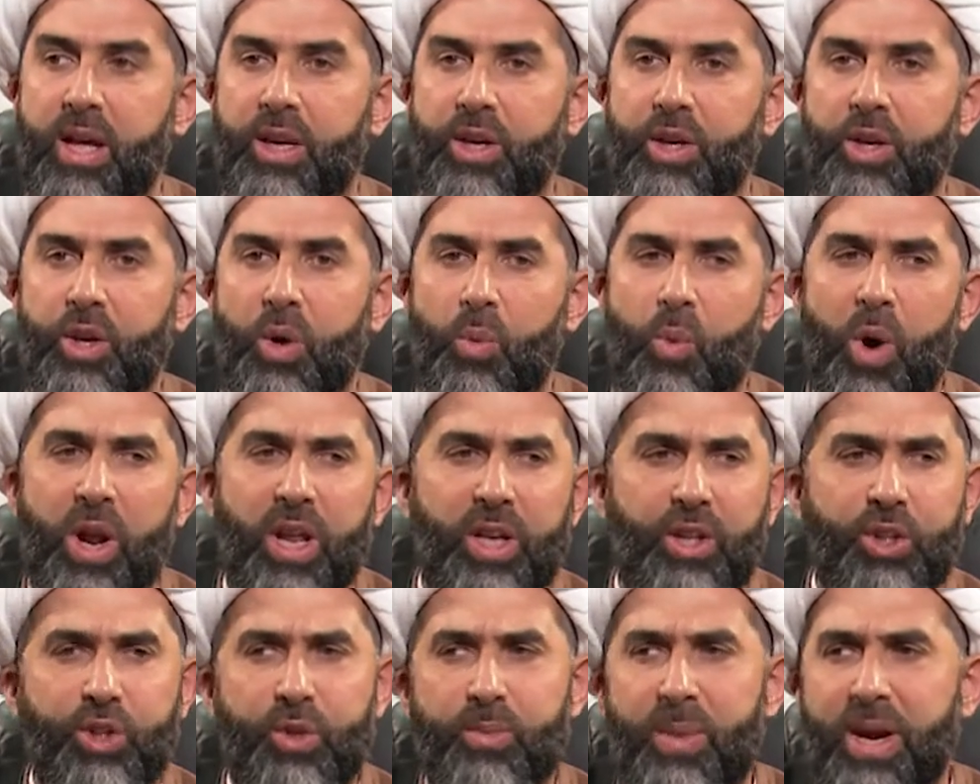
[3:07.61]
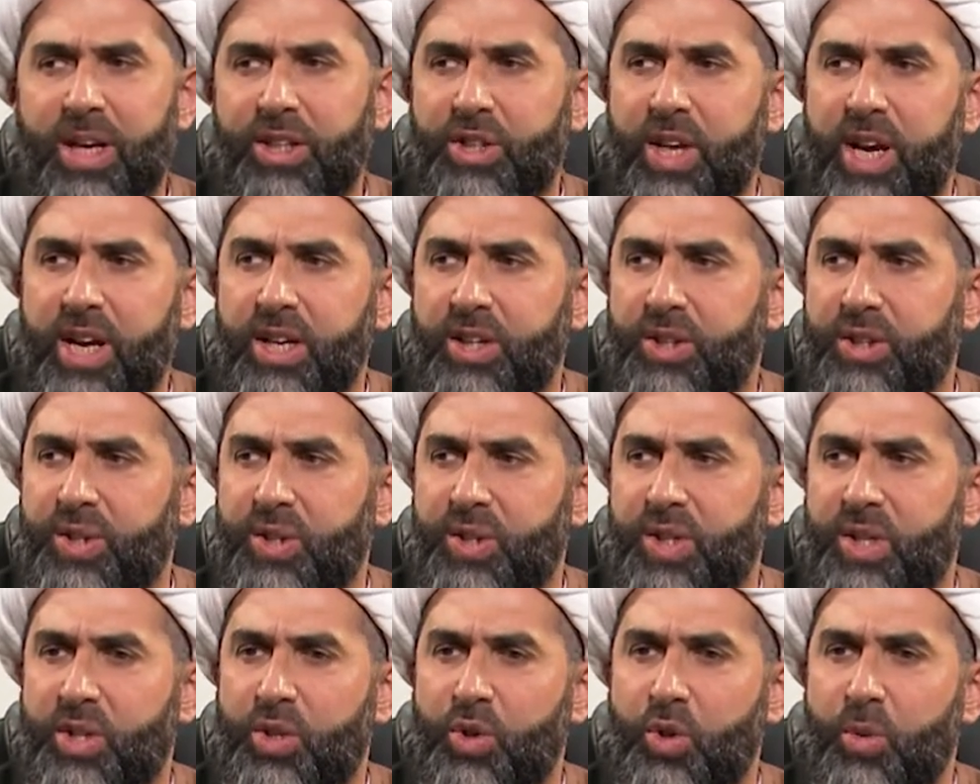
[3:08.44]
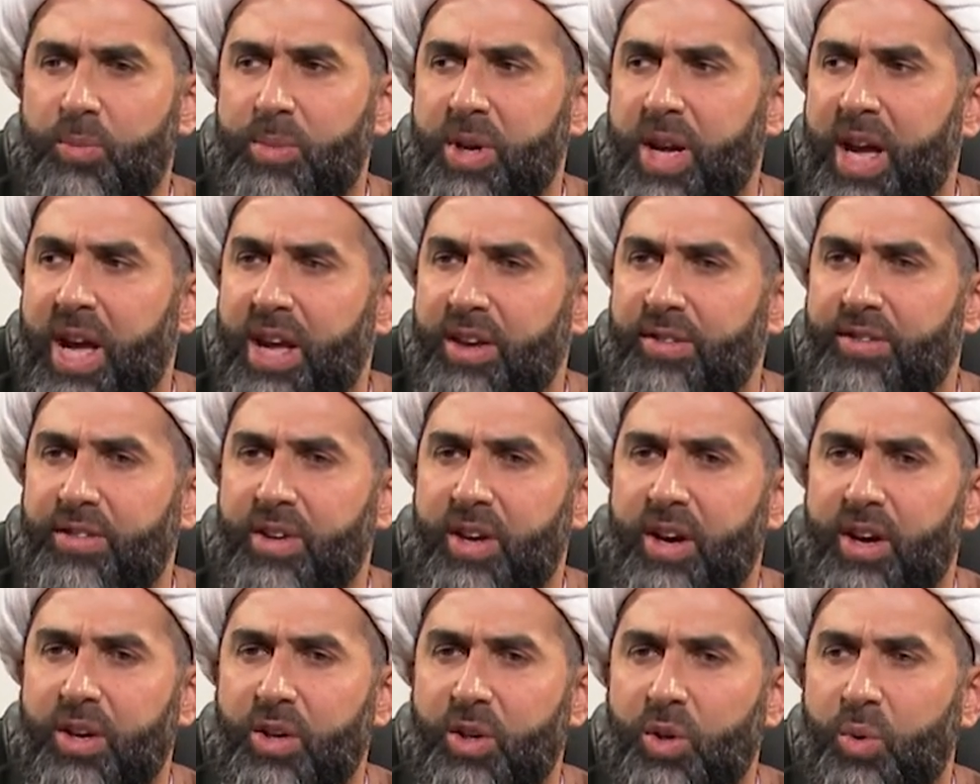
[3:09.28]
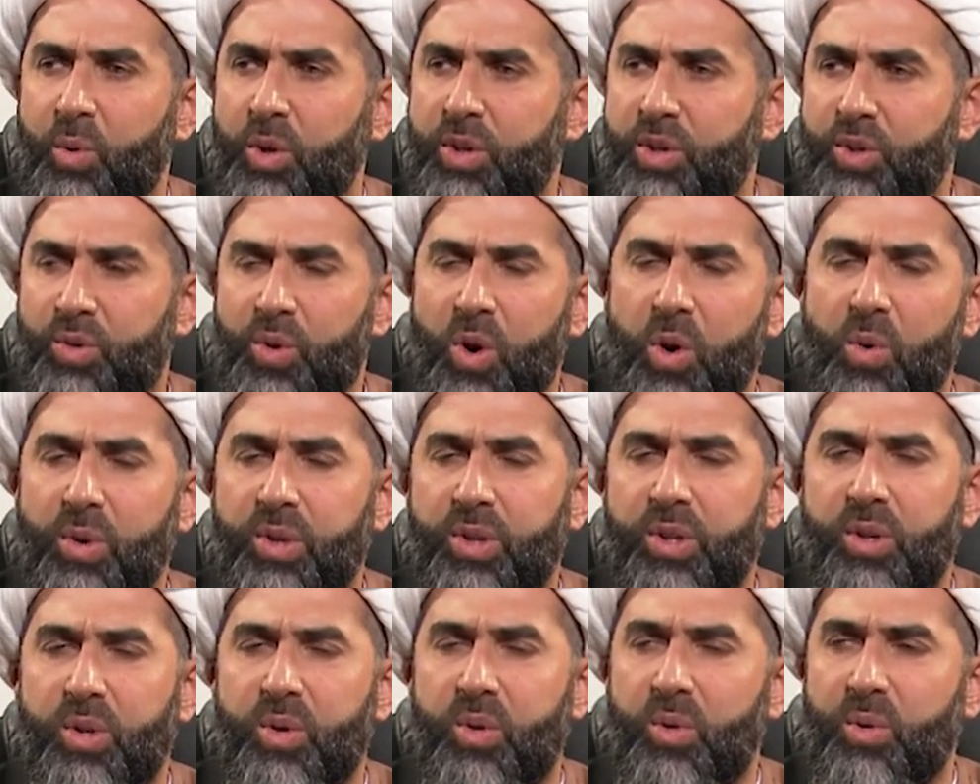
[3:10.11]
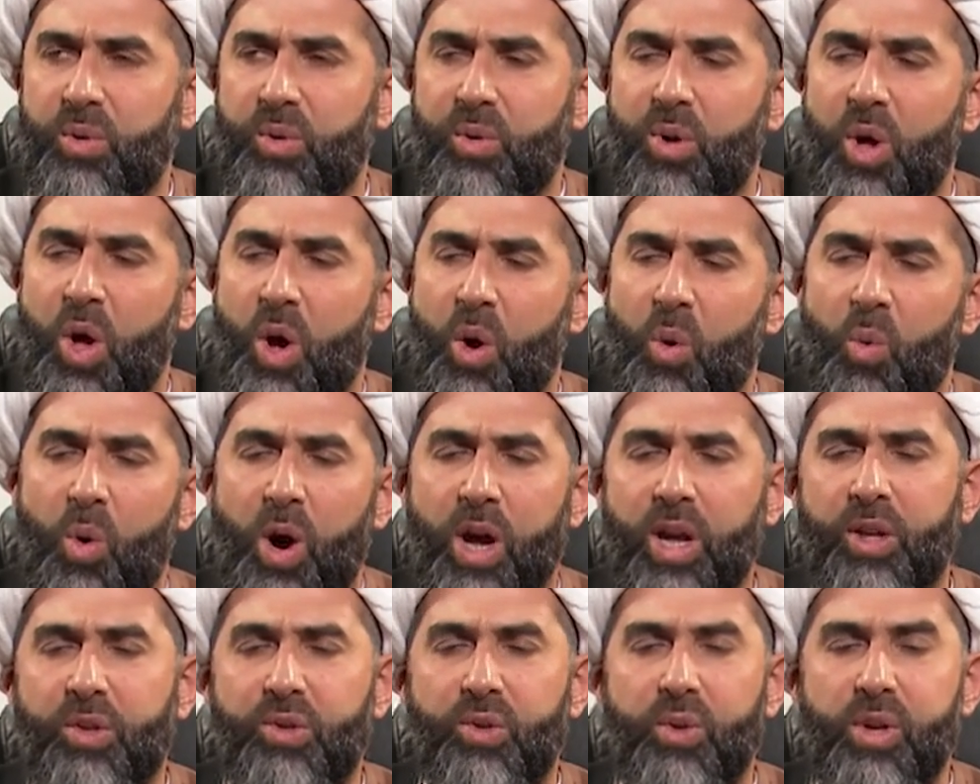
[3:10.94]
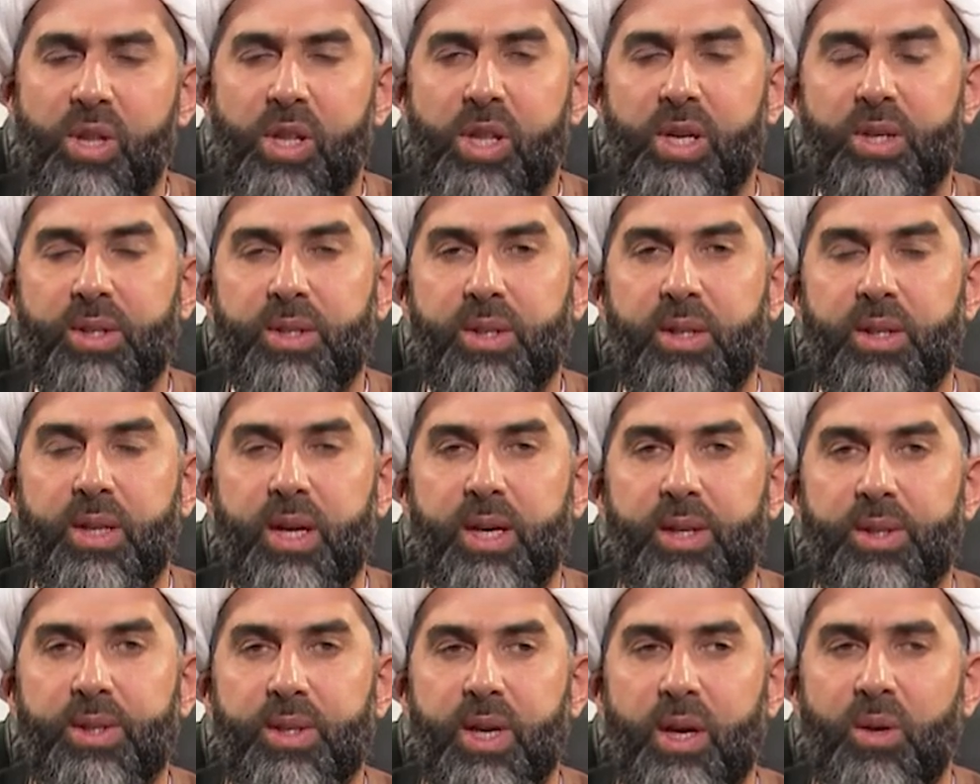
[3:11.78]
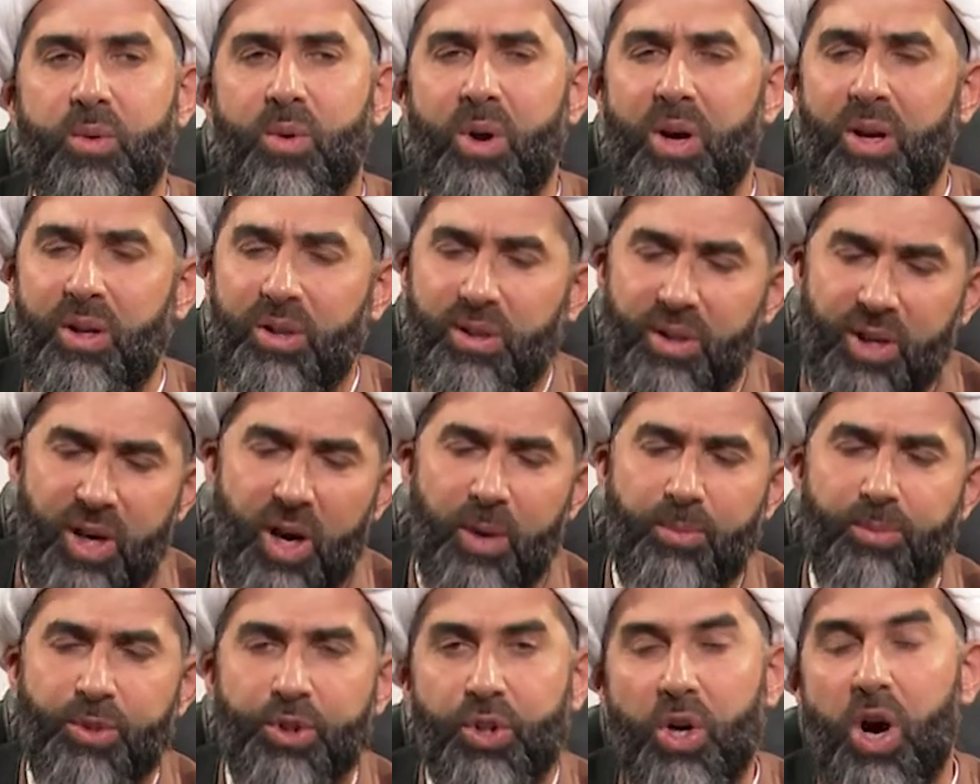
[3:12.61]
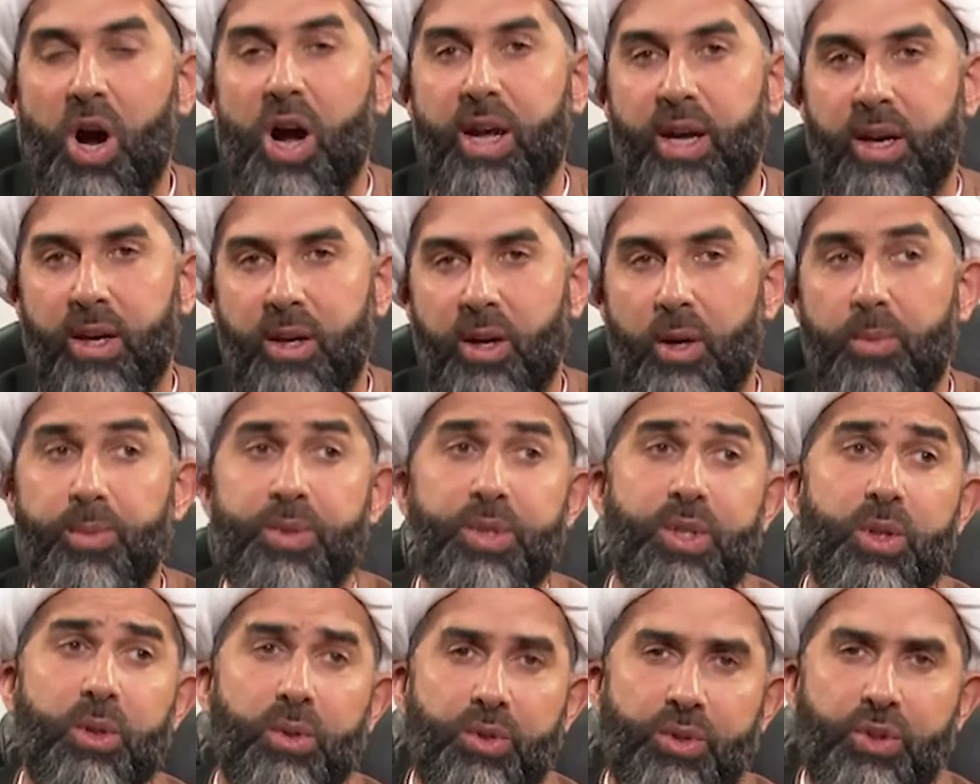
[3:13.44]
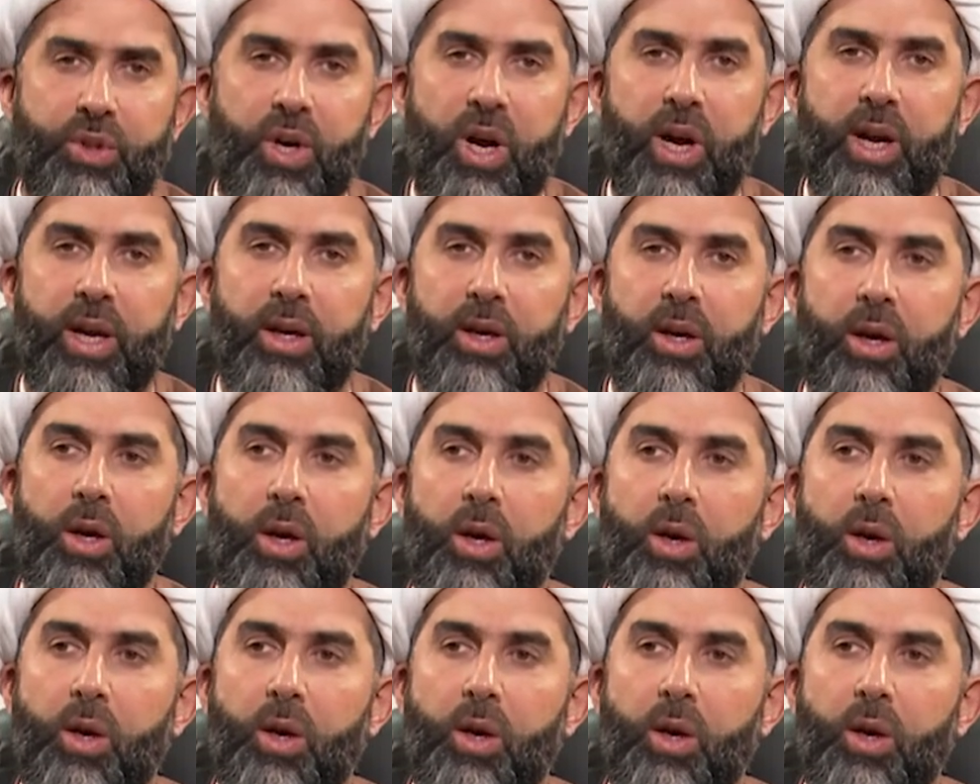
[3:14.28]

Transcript: You know, why don't you make changes in your behavior? You know, what's wrong with you? And why are you doing this? And they say, well, yeah, I'm trying. I'm still trying.